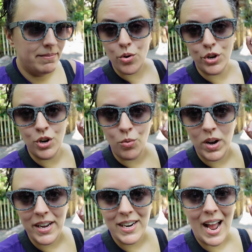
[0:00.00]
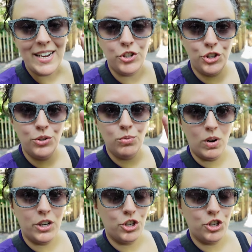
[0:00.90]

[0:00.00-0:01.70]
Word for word: Oh, you know what? I do want to